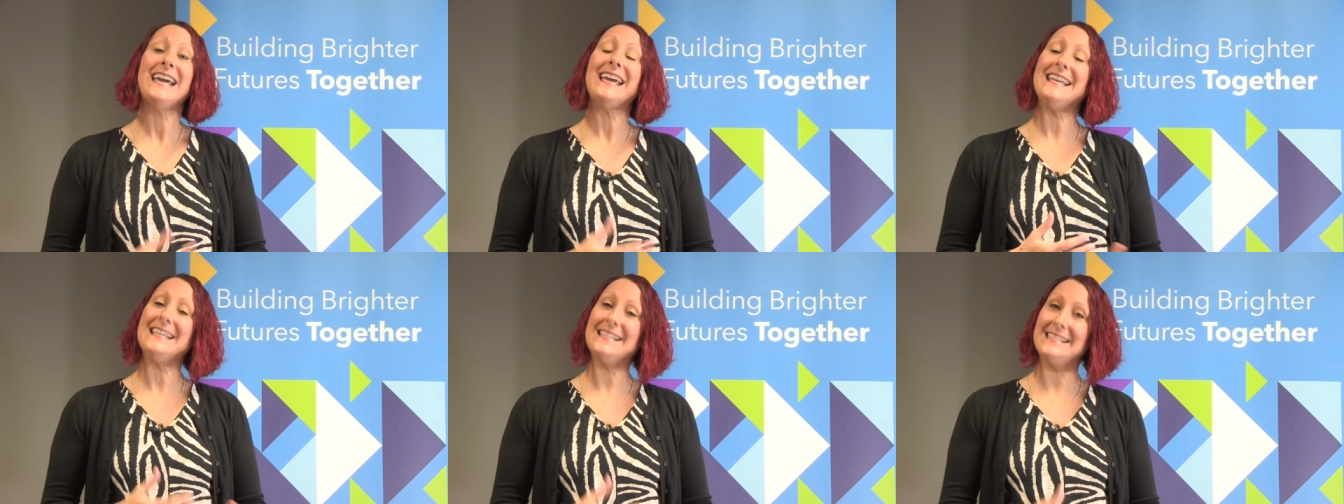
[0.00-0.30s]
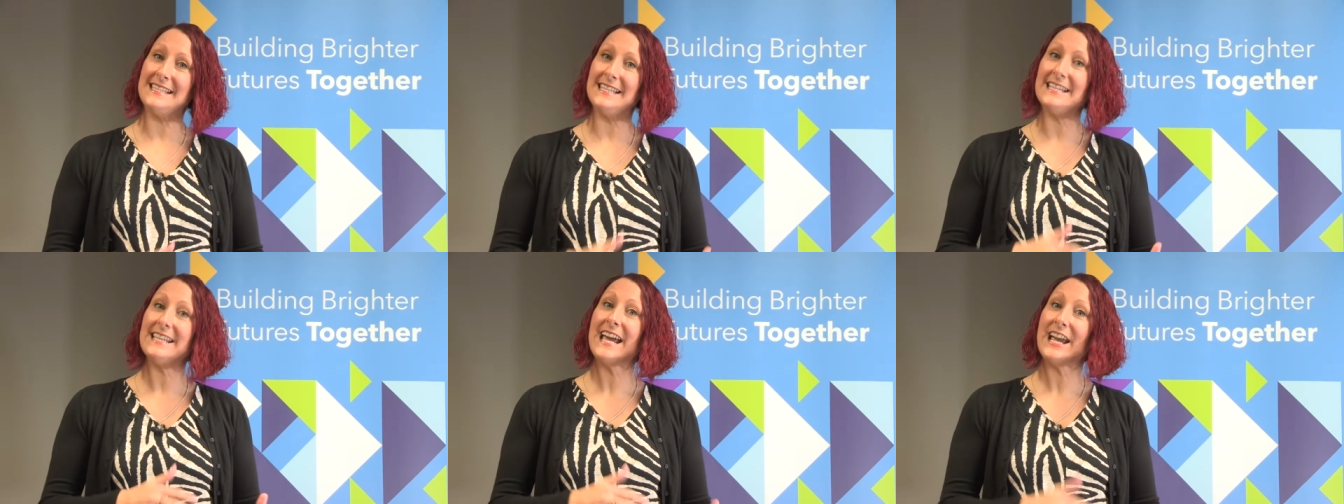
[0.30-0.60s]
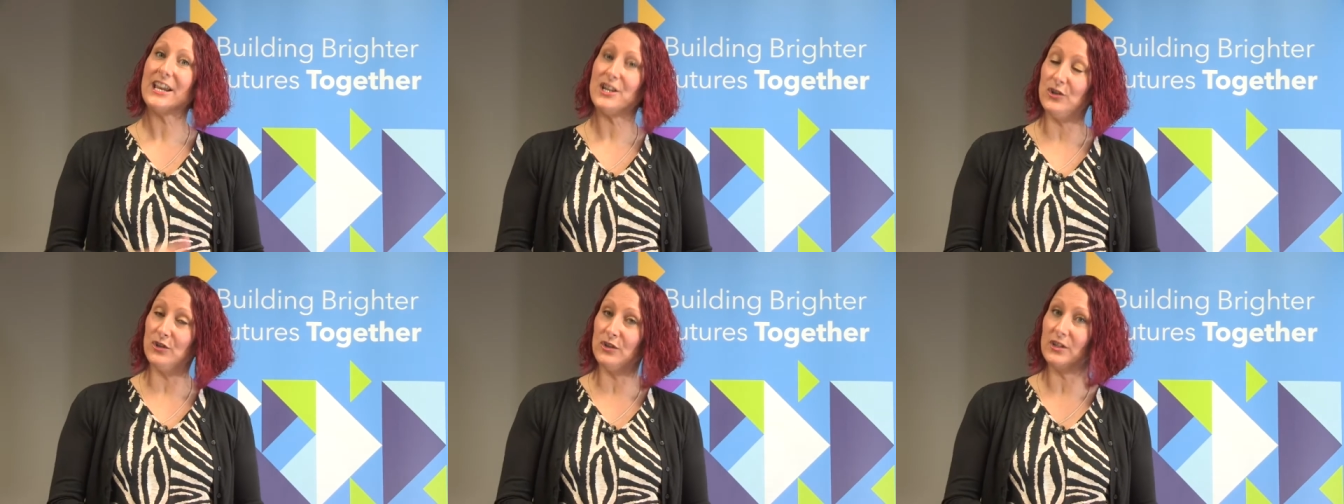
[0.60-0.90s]
is to
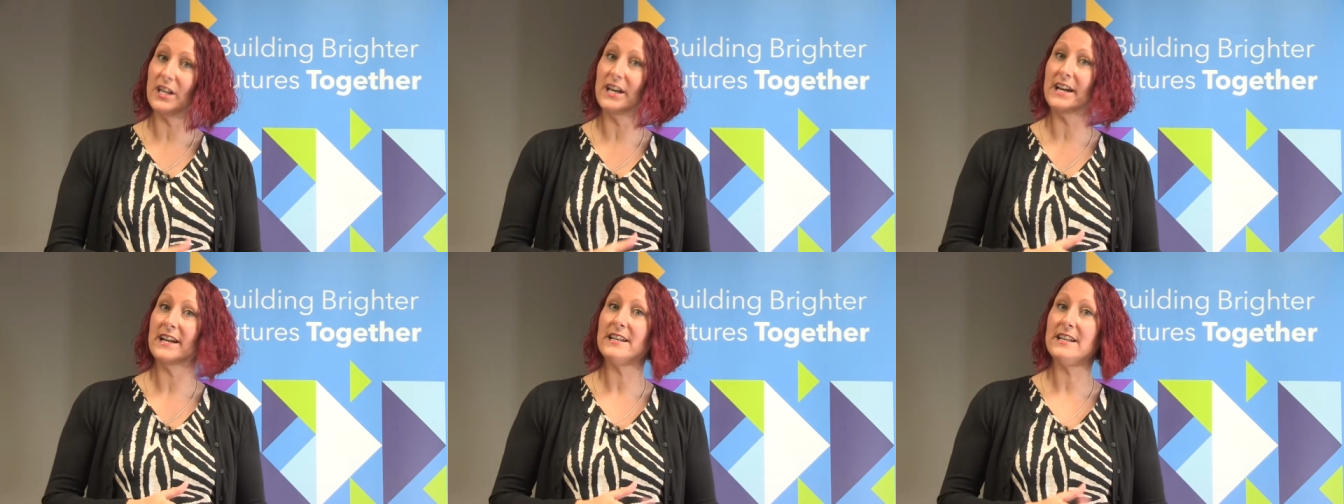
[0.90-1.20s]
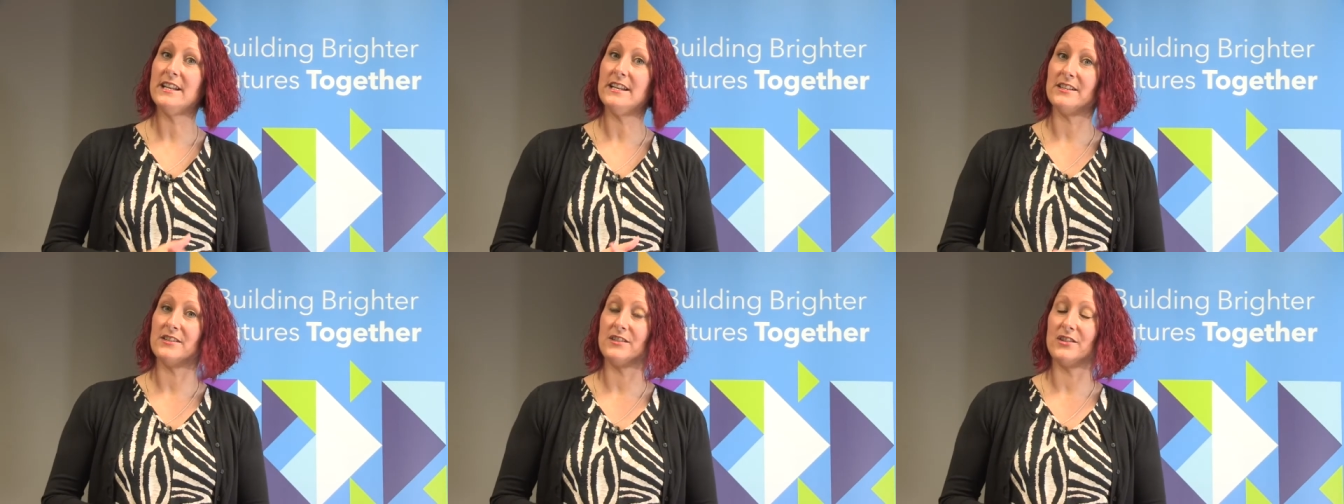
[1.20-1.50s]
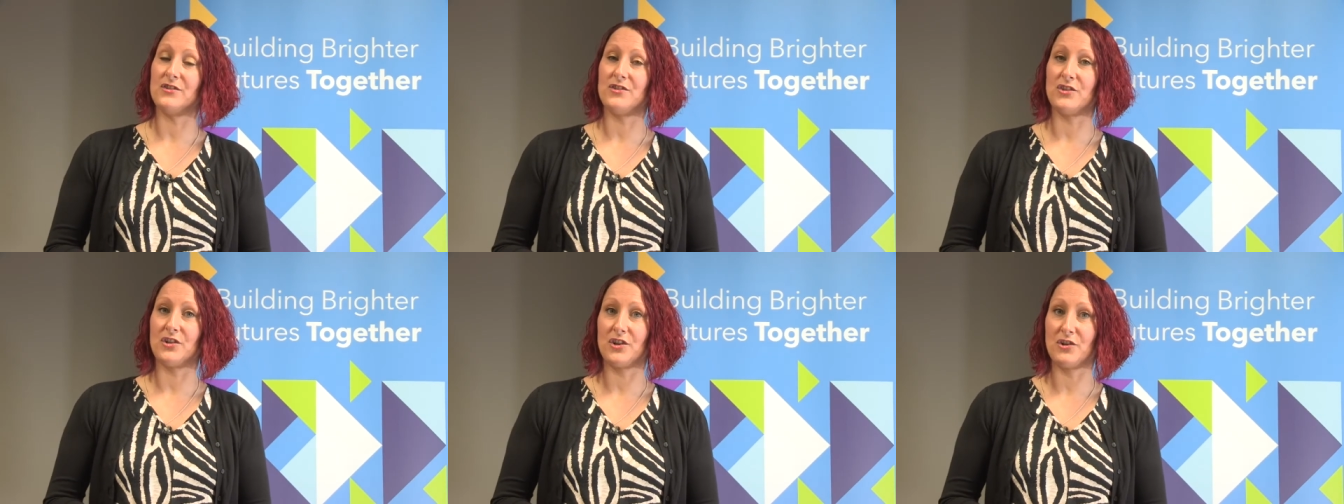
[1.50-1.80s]
get your learners
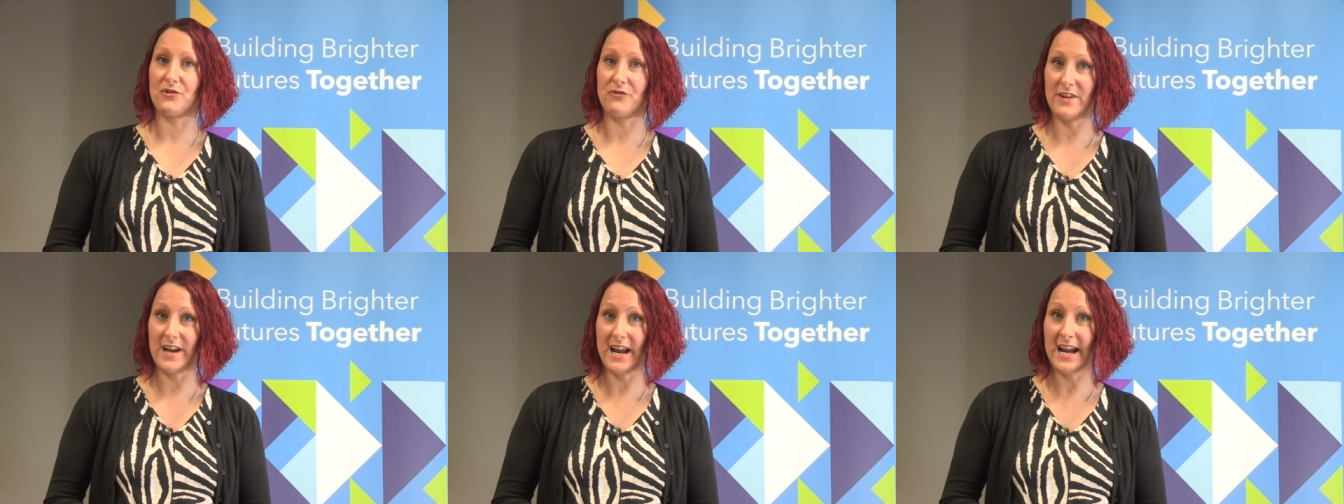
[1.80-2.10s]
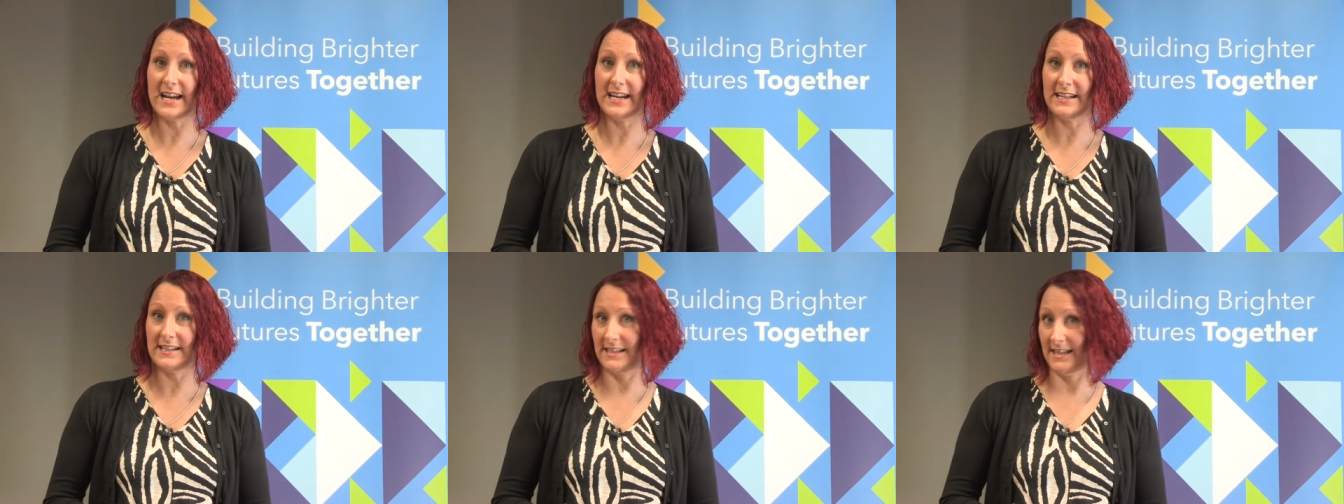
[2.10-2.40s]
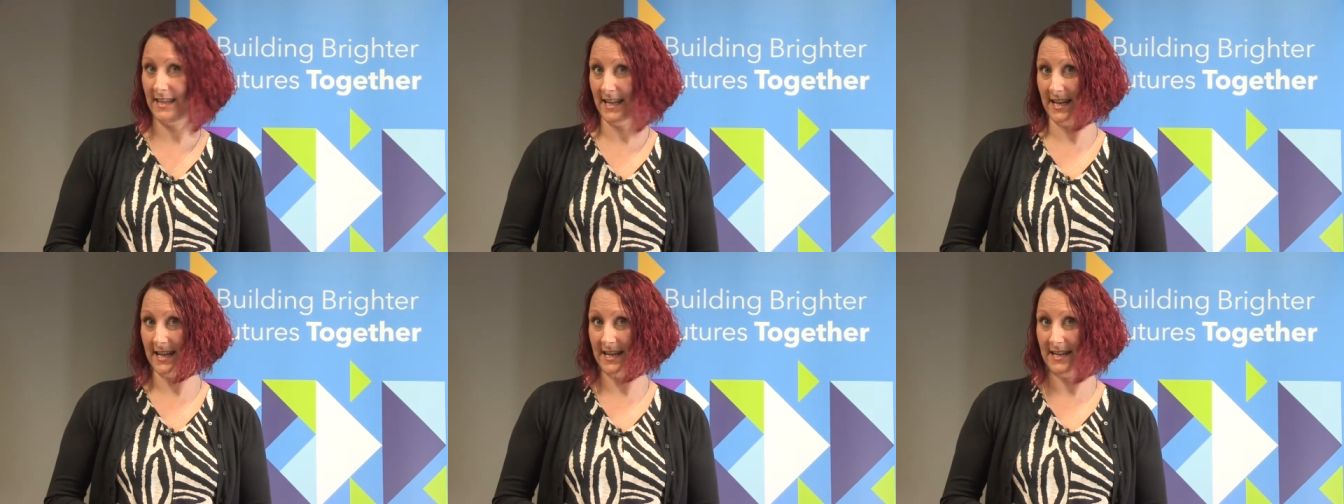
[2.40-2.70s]
to create
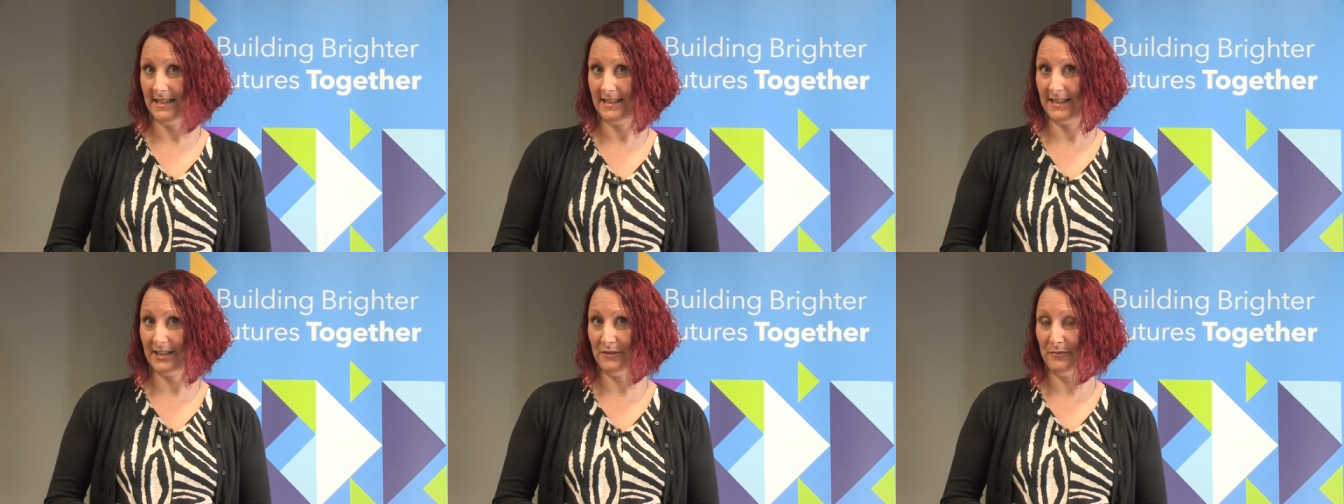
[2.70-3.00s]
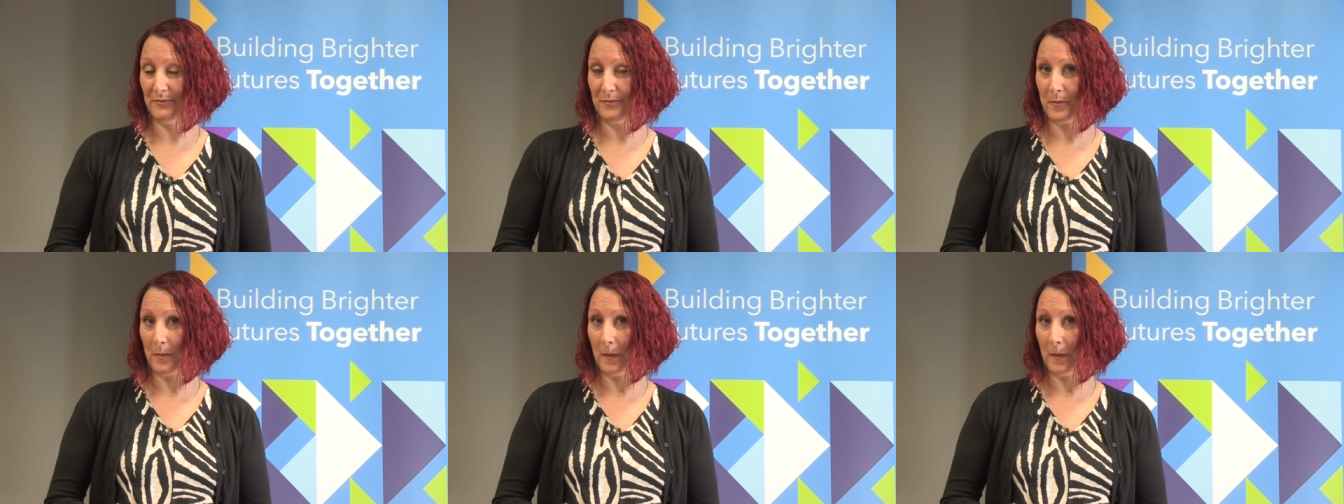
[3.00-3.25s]
these.